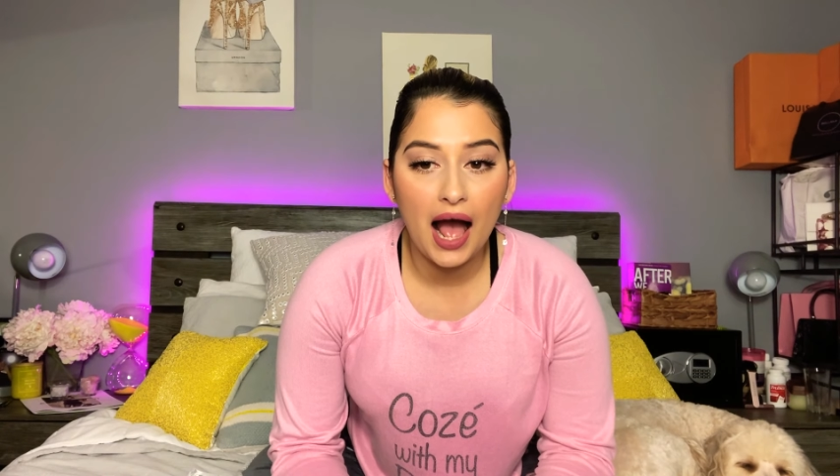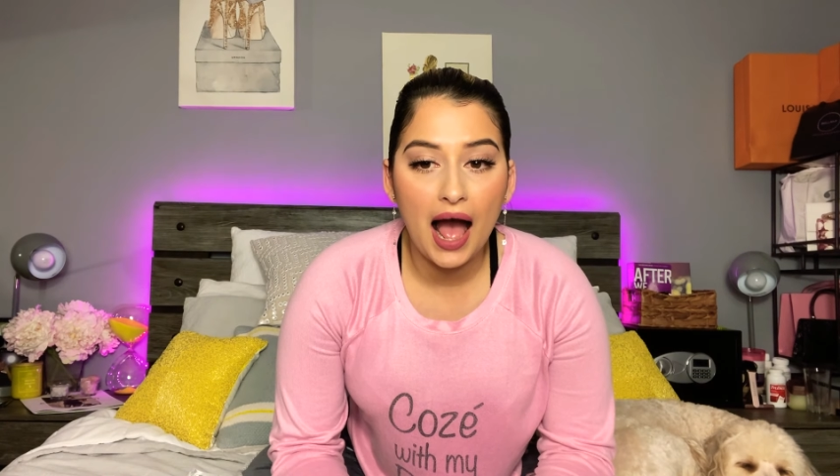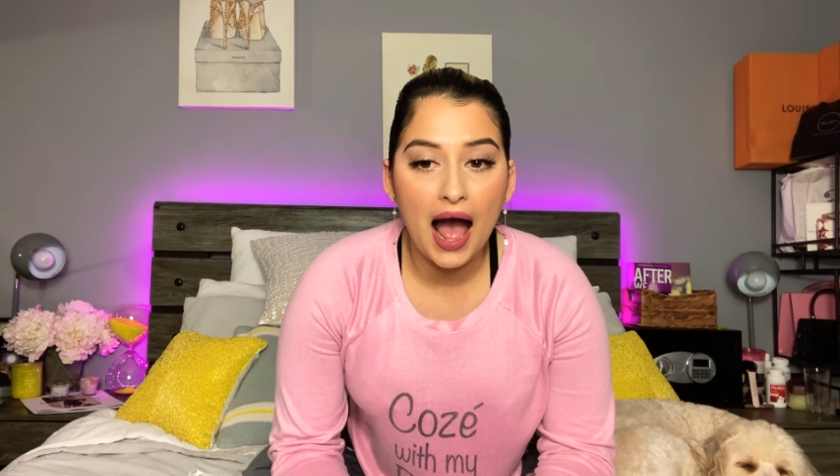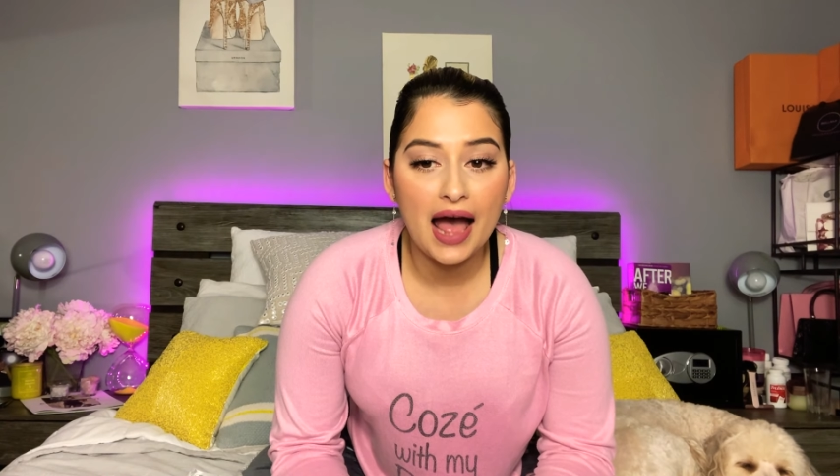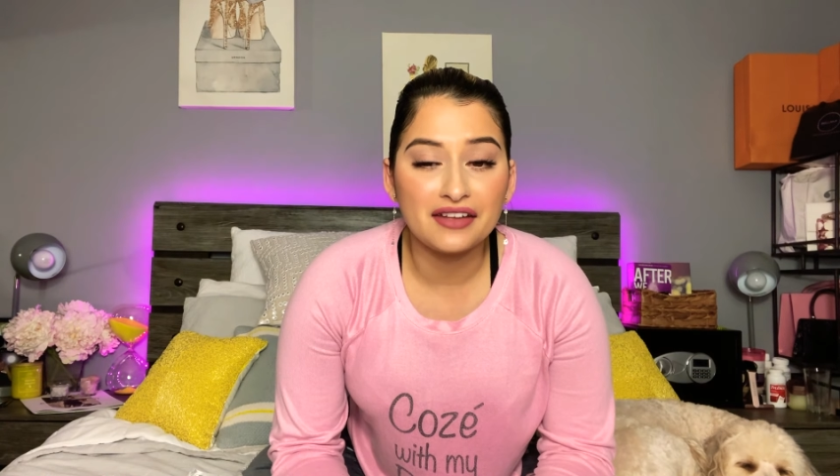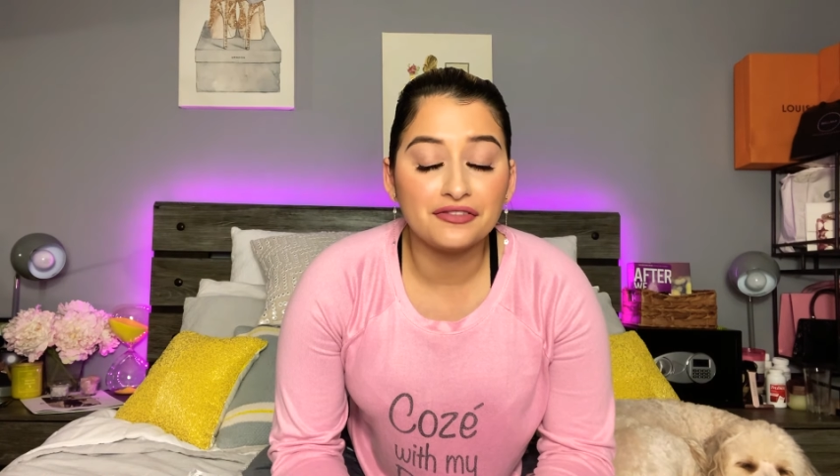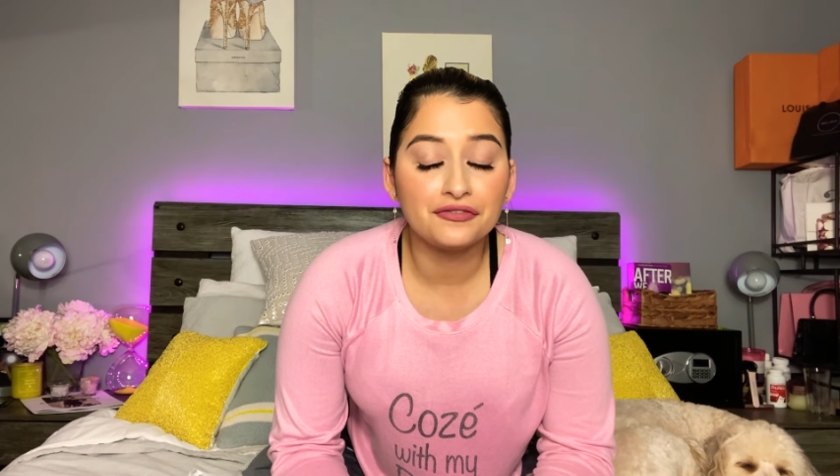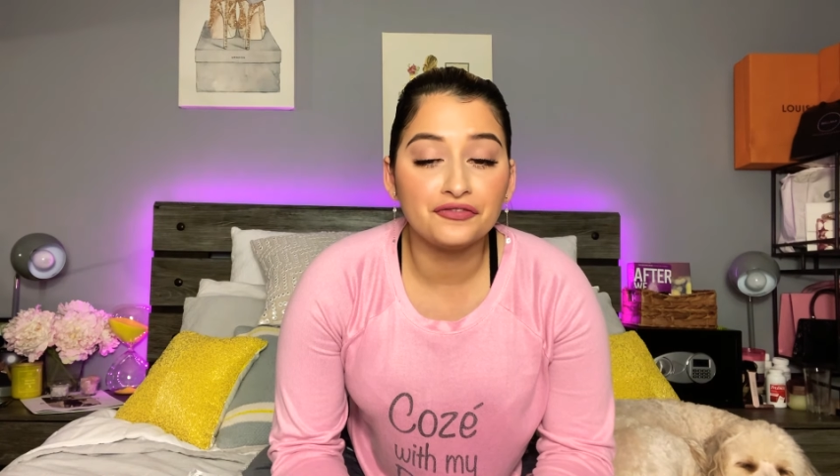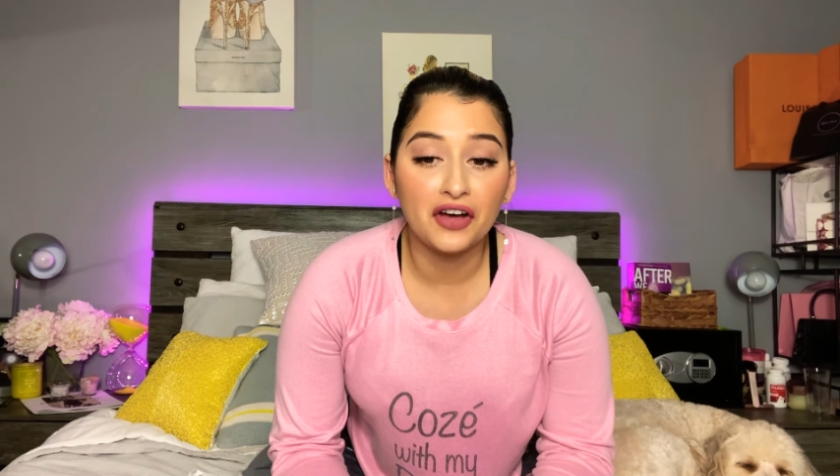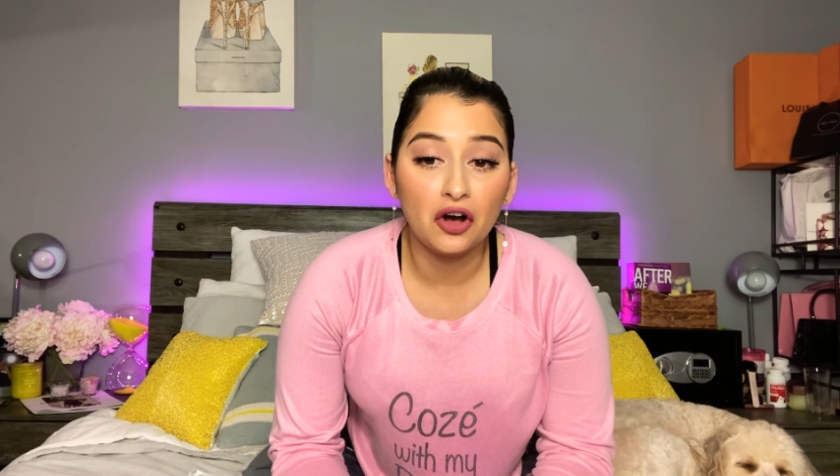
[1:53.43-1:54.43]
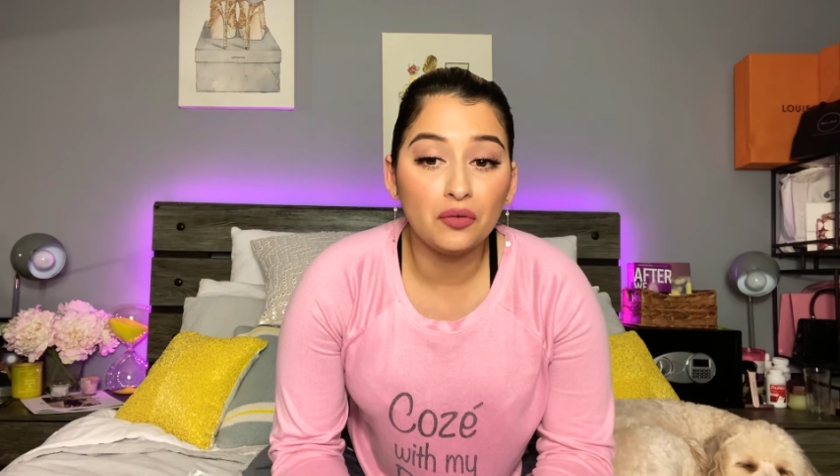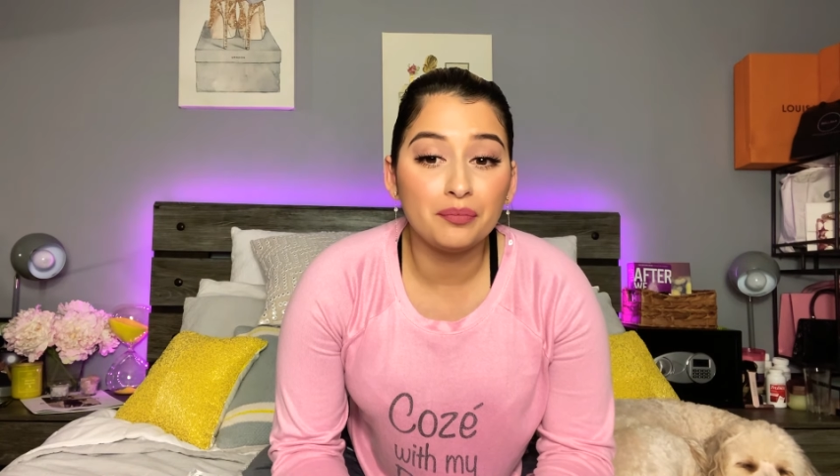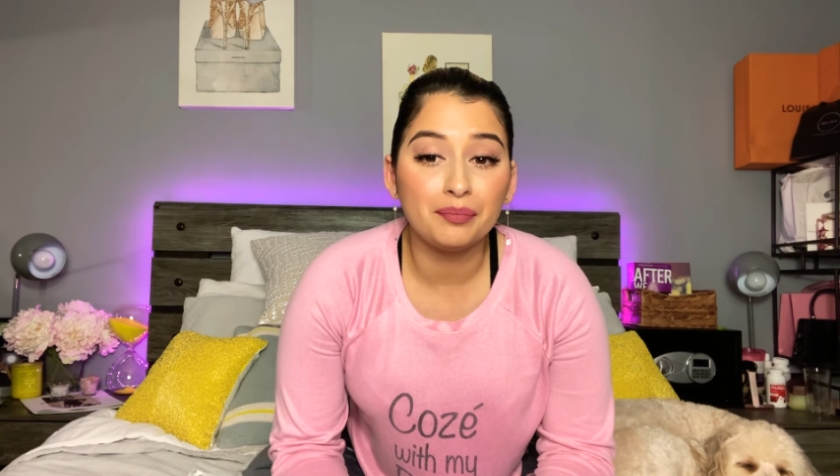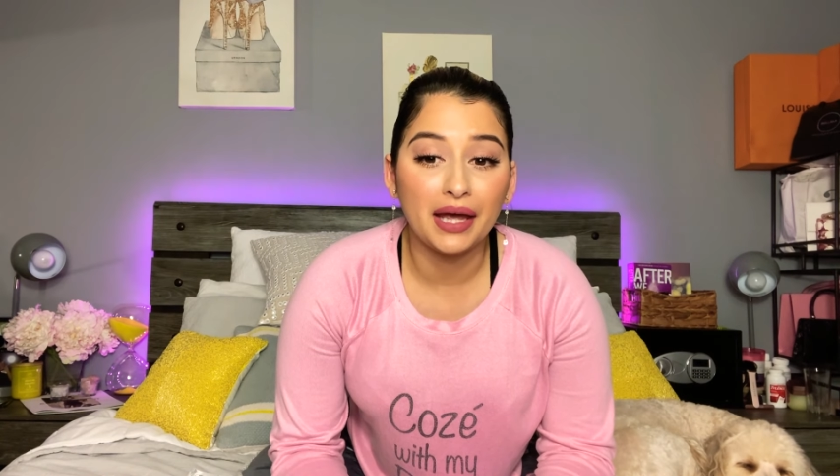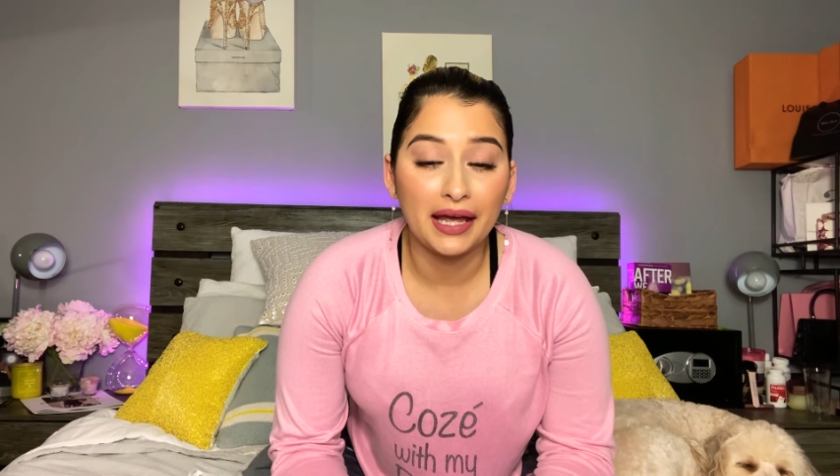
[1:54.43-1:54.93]
I felt
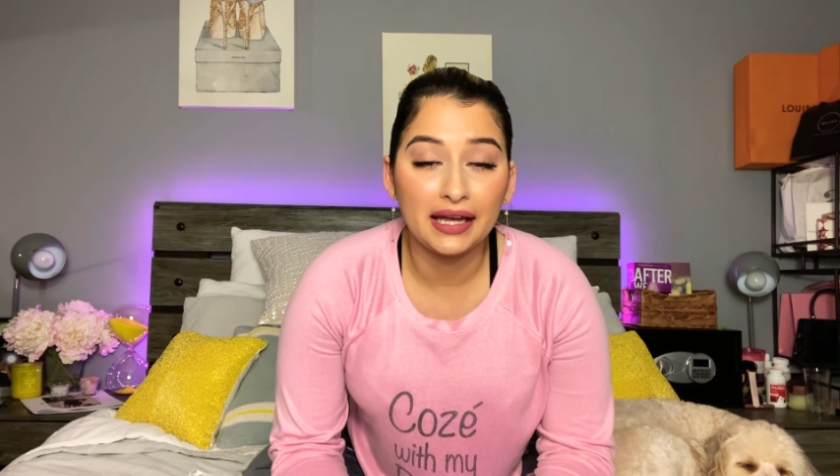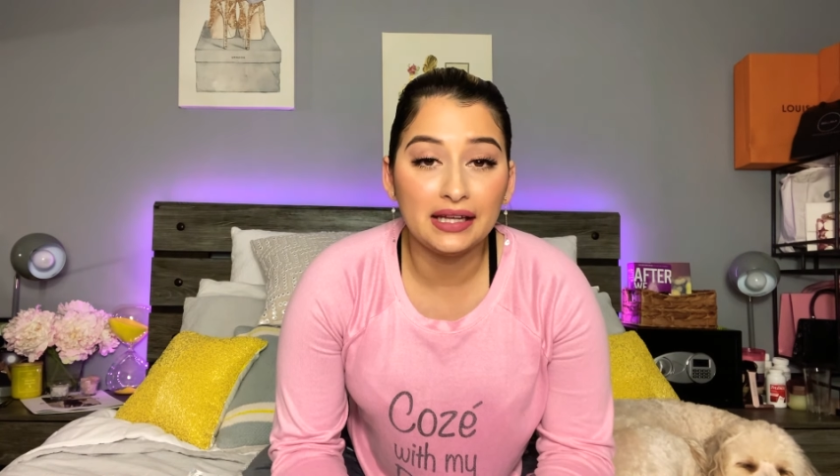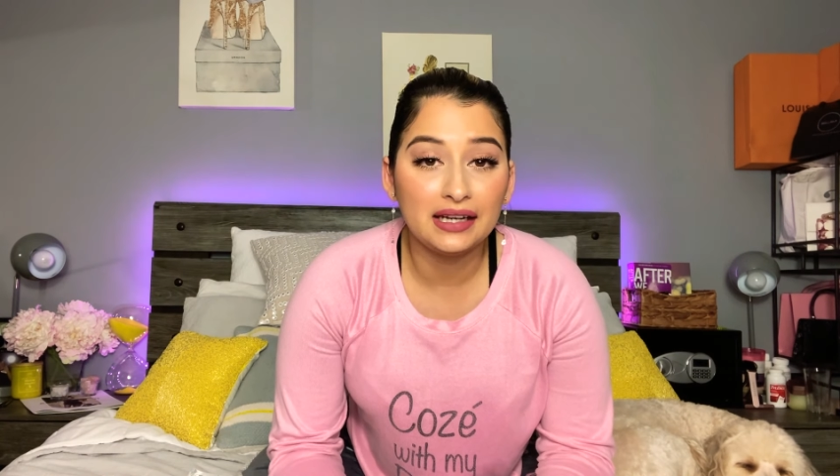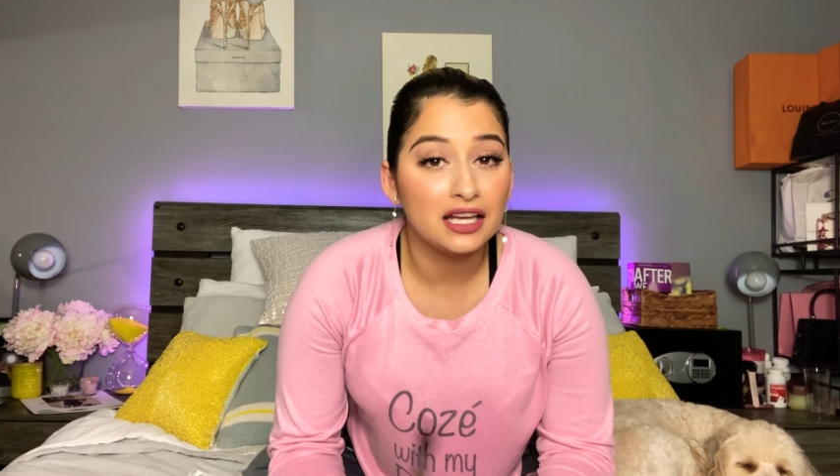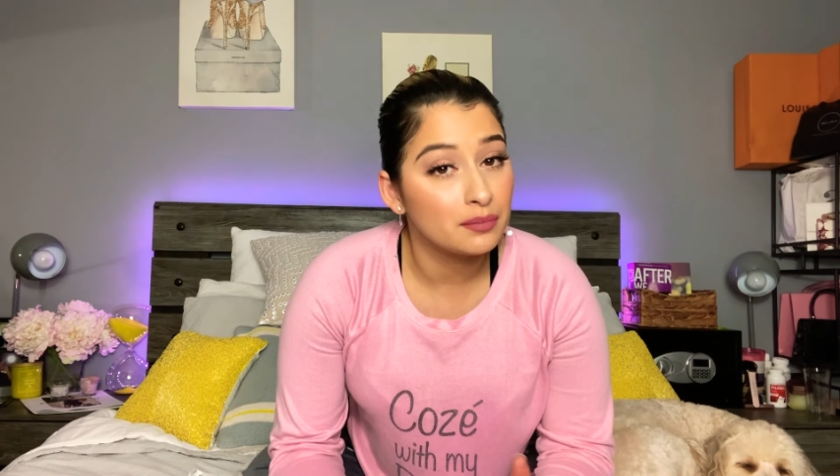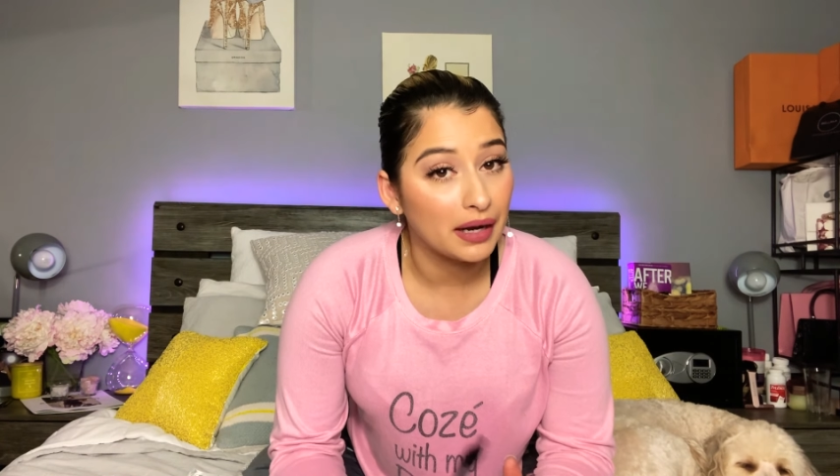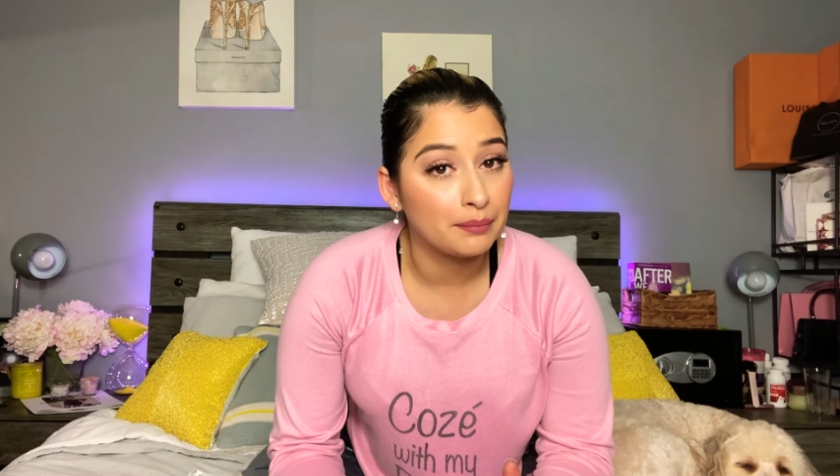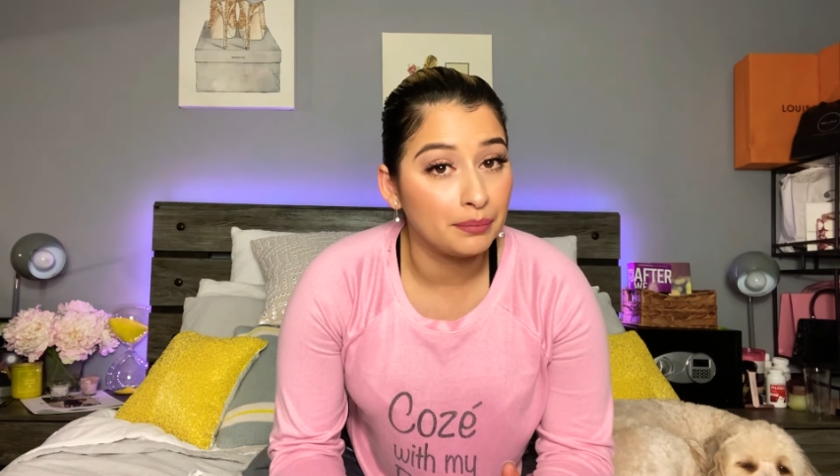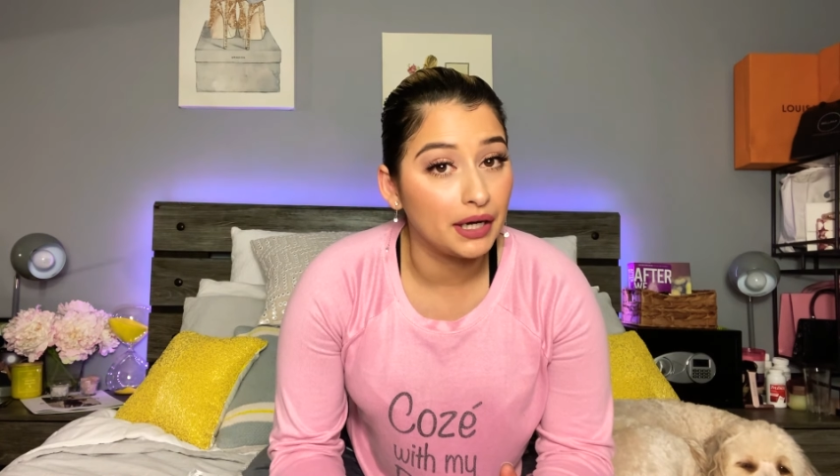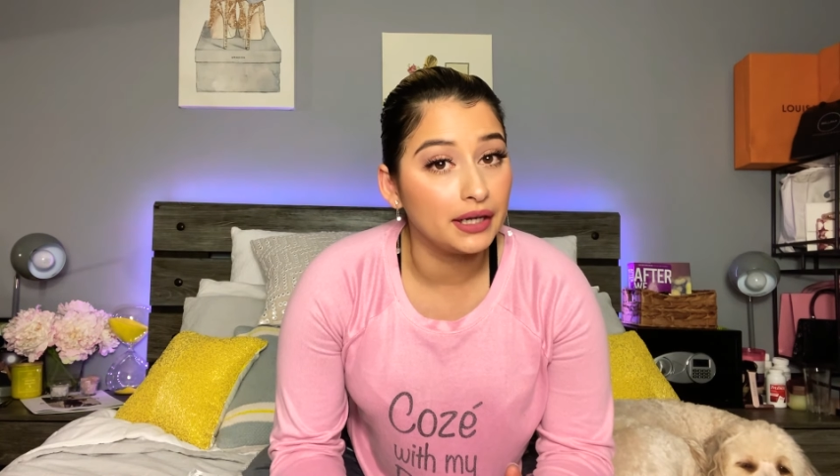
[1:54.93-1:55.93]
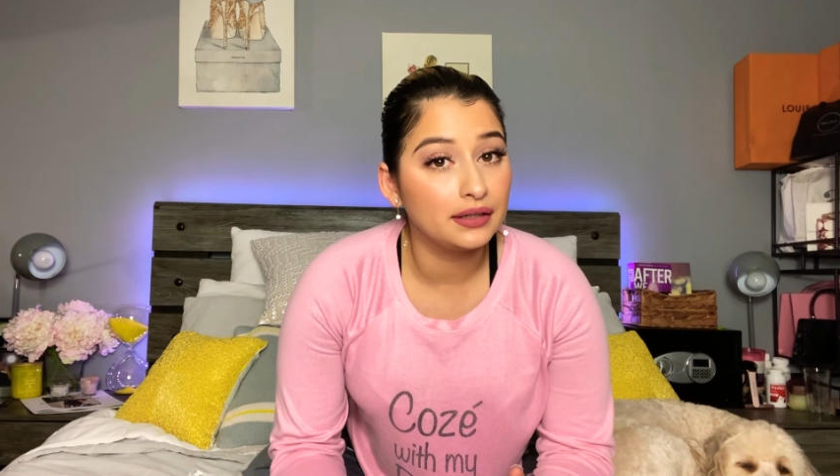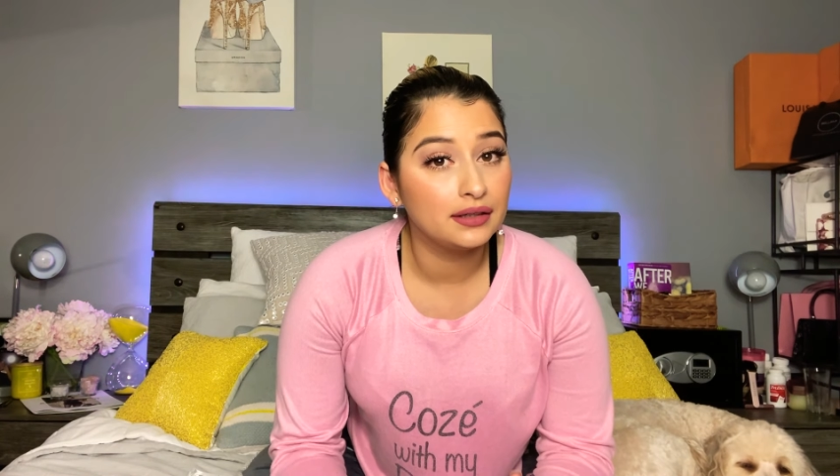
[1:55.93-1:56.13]
pain in my butt.